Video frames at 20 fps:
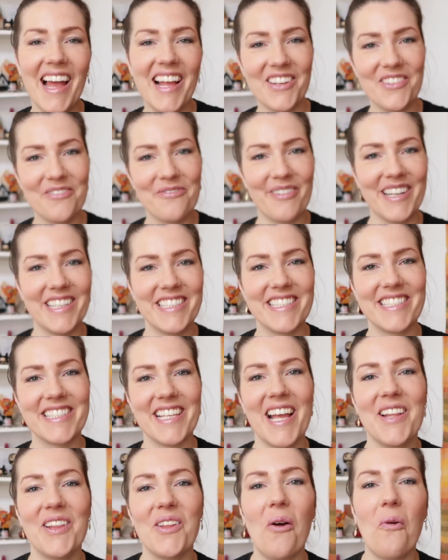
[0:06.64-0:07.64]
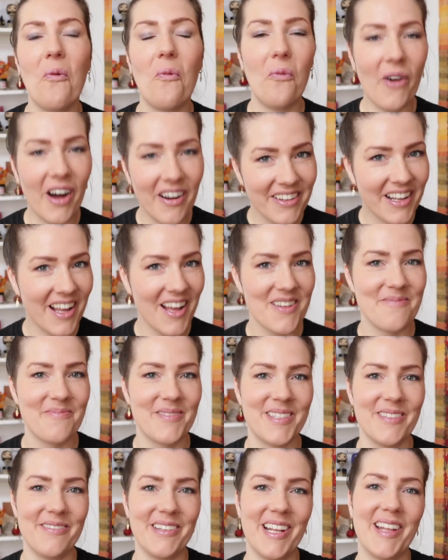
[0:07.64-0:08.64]
Hello friends, and welcome
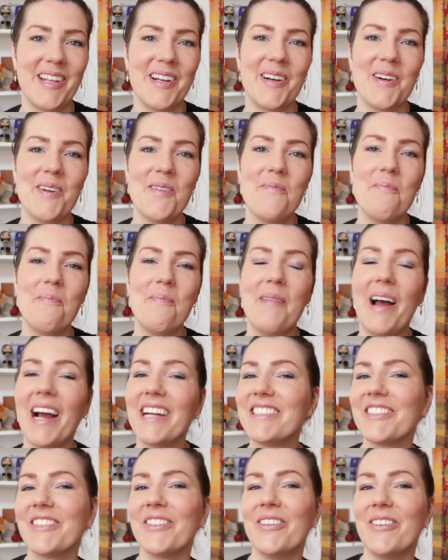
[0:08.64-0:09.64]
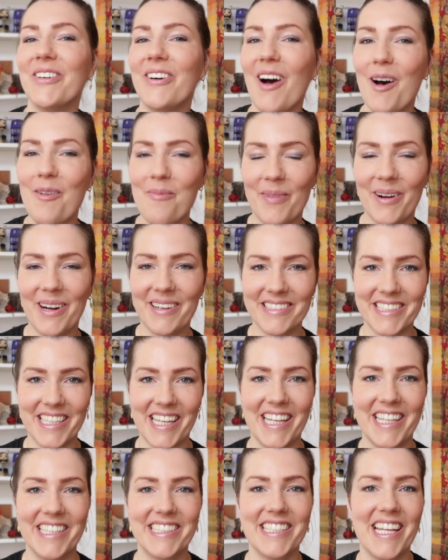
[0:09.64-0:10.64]
to another magical
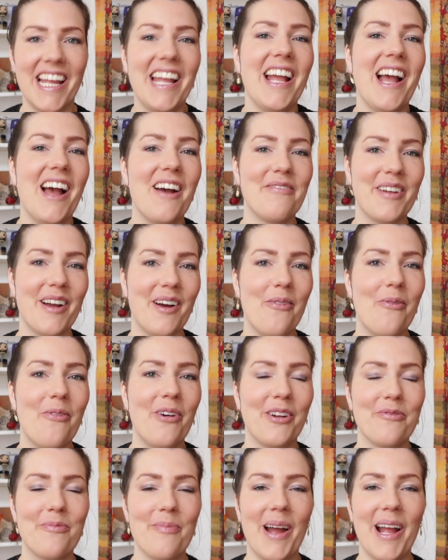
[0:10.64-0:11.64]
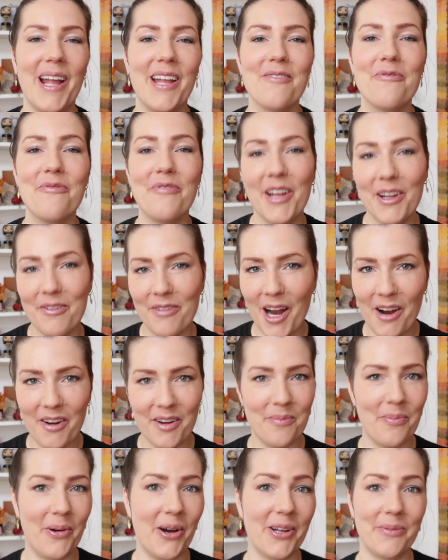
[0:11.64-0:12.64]
unboxing. Today I've got one of my favorite
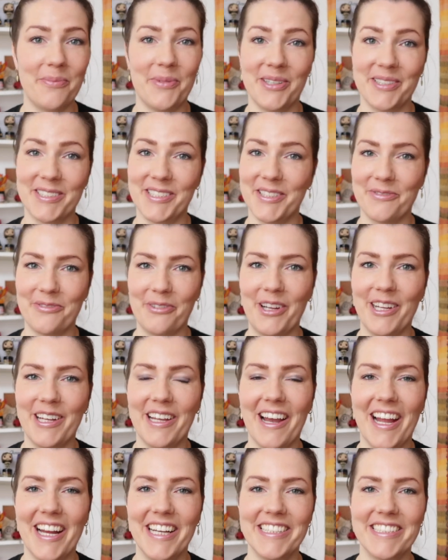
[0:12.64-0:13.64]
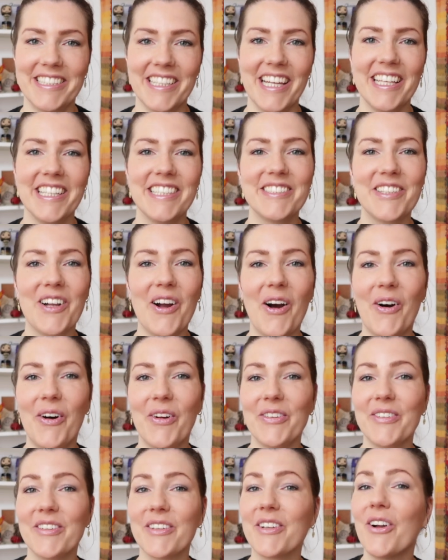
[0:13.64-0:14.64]
Harry Potter boxes for you guys. It is
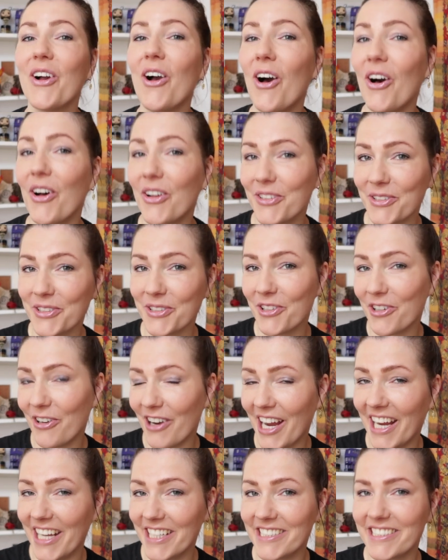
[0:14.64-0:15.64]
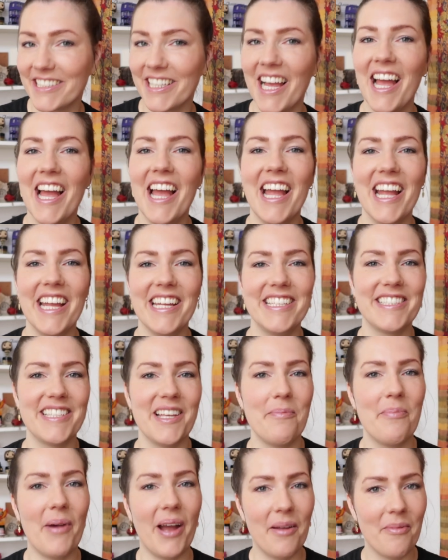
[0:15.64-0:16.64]
called Cauldron Crate. It is
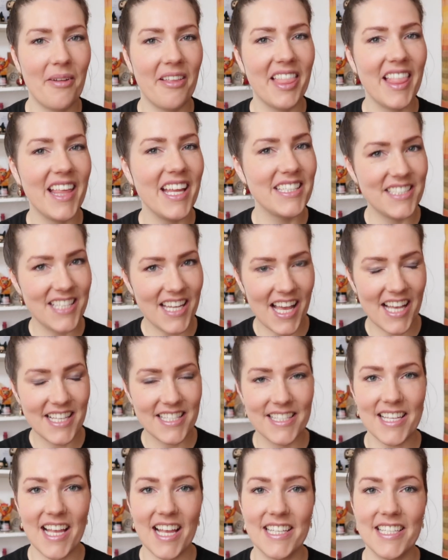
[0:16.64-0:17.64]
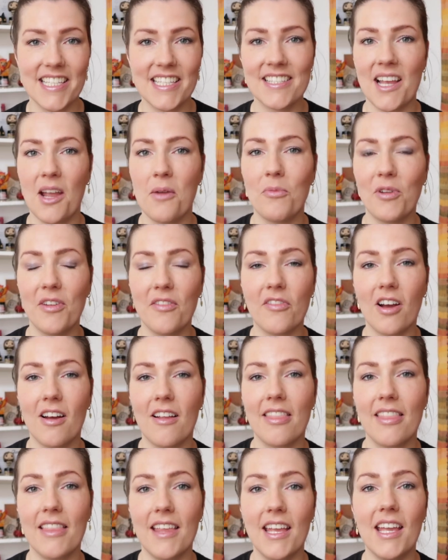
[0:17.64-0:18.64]
a bimonthly chest, and this time we've
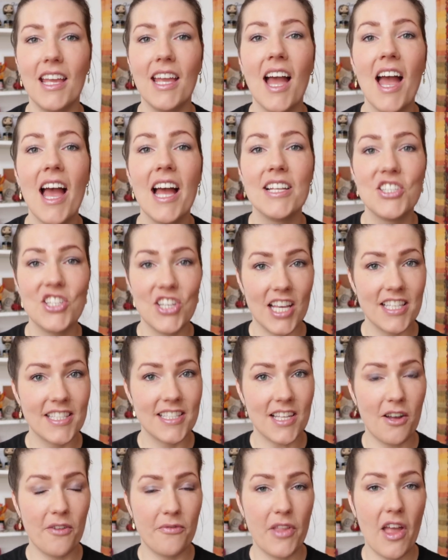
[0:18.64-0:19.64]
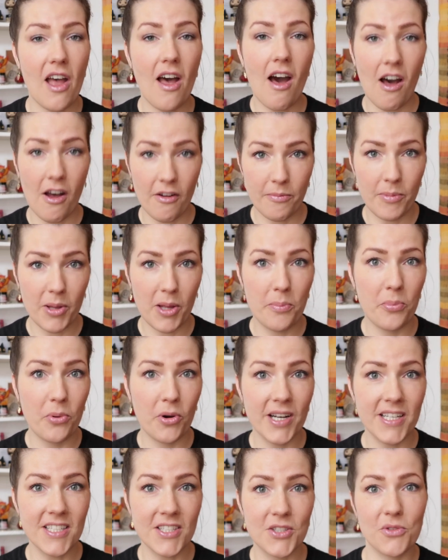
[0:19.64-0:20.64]
got the chest of the Half-Blood
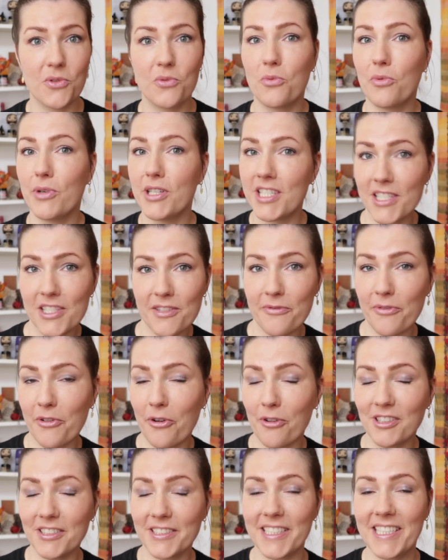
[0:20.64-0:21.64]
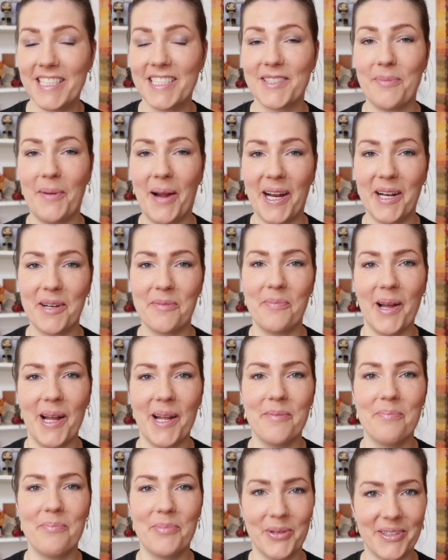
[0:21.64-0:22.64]
Prince, which is of course inspired
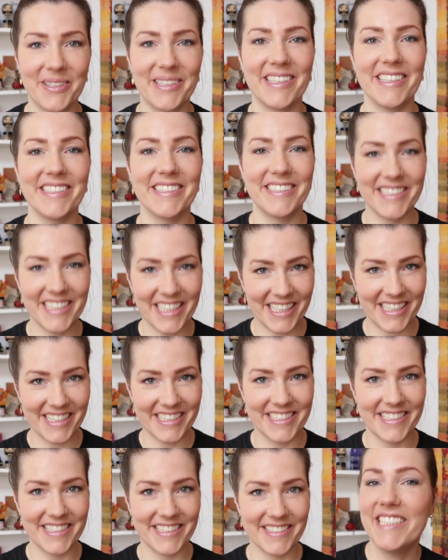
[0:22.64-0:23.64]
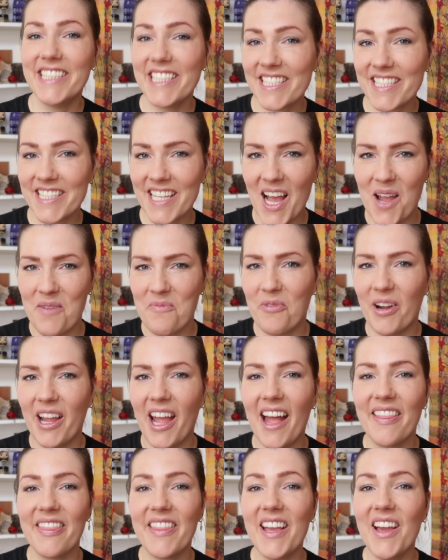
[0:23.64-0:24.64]
by book 6. This time we
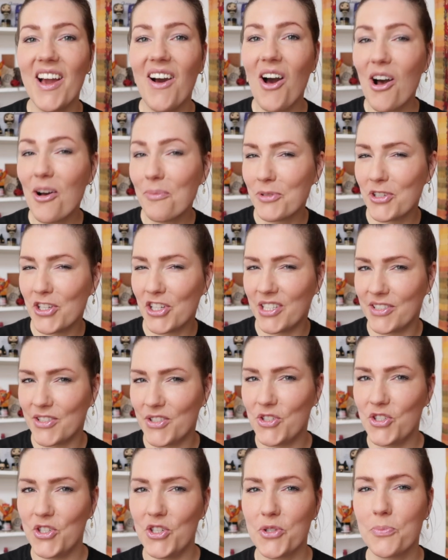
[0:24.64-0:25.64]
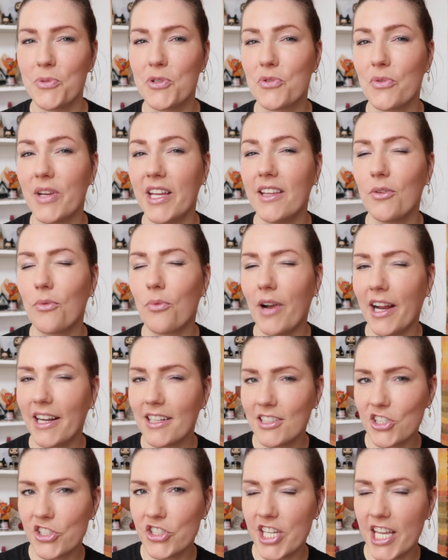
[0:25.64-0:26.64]
had the option to choose between the
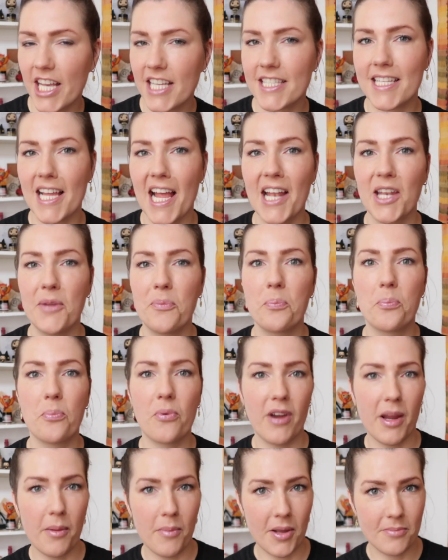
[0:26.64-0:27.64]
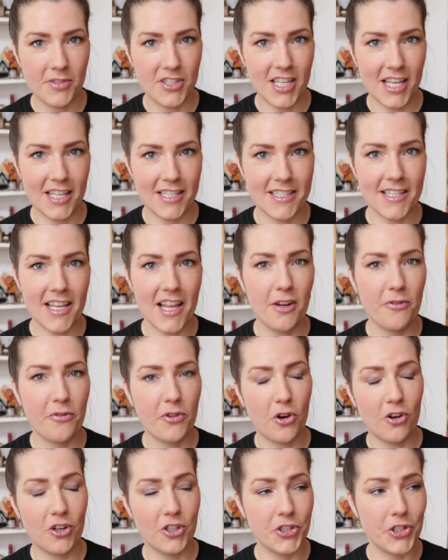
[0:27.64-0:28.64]
regular chest and the premium chest. And of
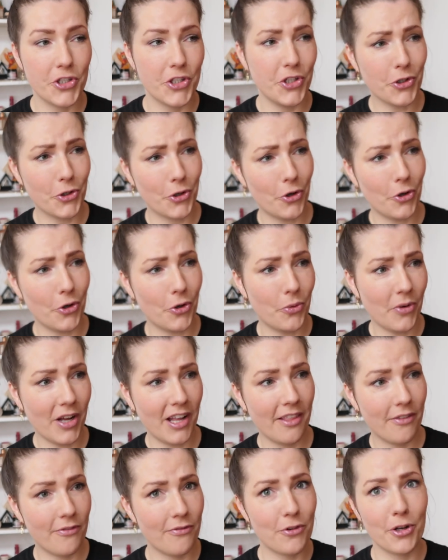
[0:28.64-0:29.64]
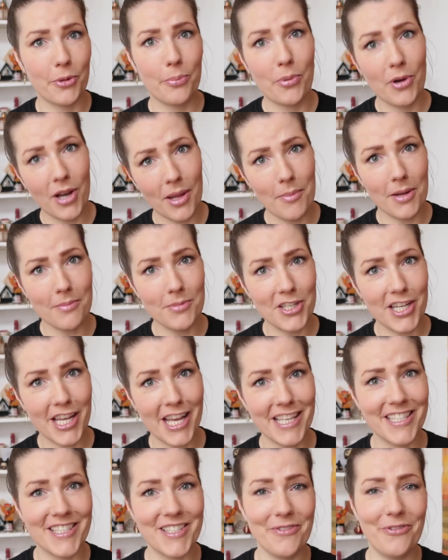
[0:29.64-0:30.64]
course, your girl went for the premium
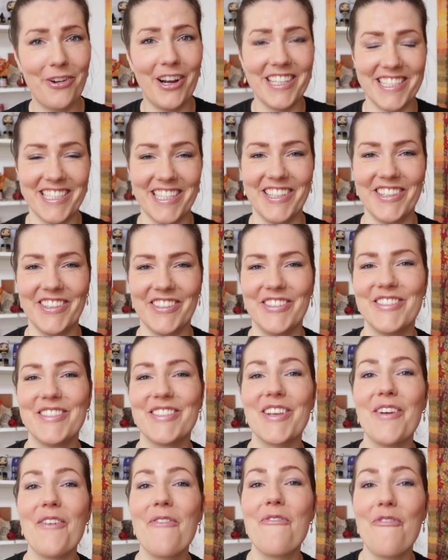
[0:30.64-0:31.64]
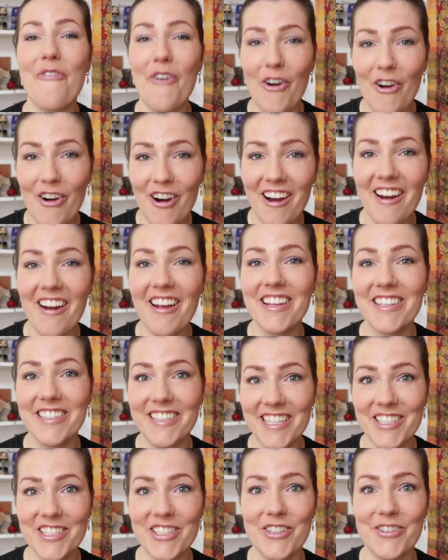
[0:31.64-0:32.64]
chest, which includes 4
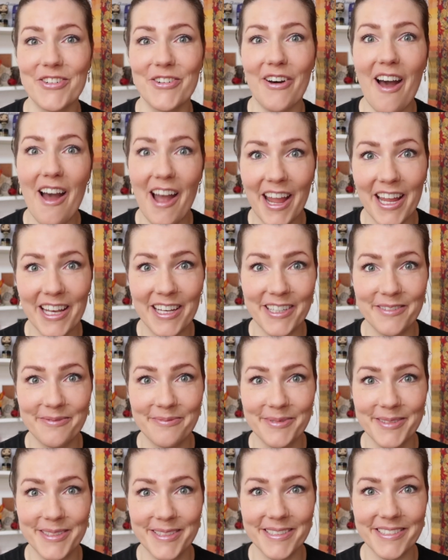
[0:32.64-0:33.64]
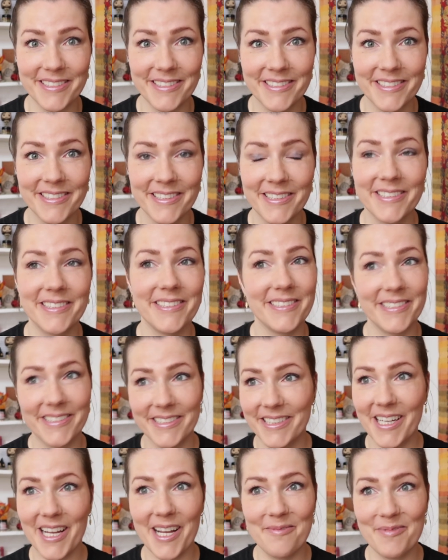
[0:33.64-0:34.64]
additional items.
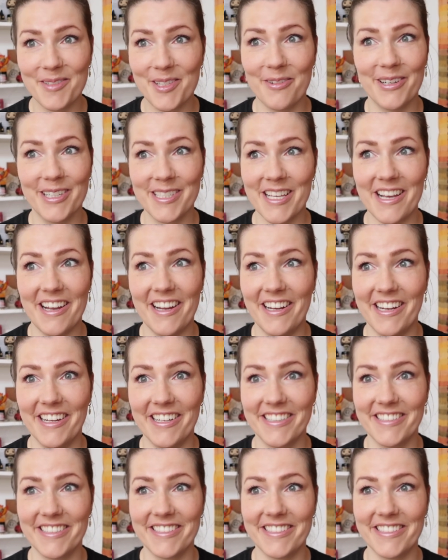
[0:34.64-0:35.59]
I'm so excited.